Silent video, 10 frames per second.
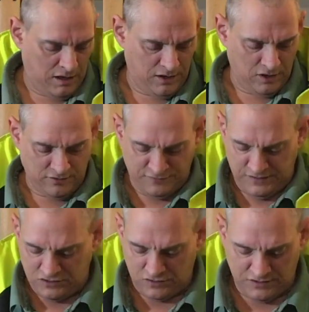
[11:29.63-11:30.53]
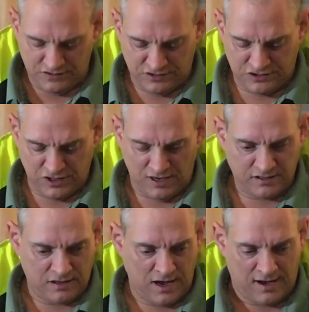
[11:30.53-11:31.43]
Another feature that this
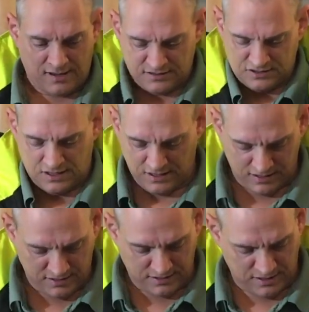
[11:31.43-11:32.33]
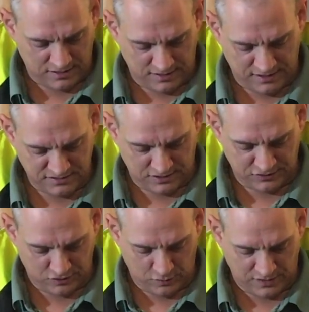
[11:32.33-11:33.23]
jacket has, and I guess I'll
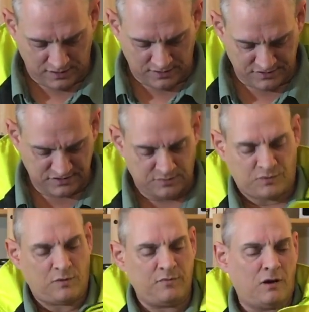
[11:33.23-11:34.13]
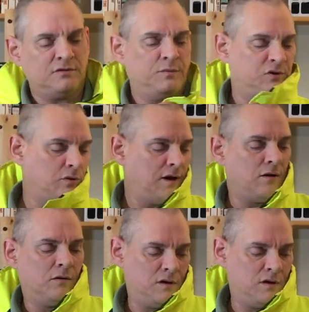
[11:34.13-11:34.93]
do it when I got the zipper up. No, let me do it now.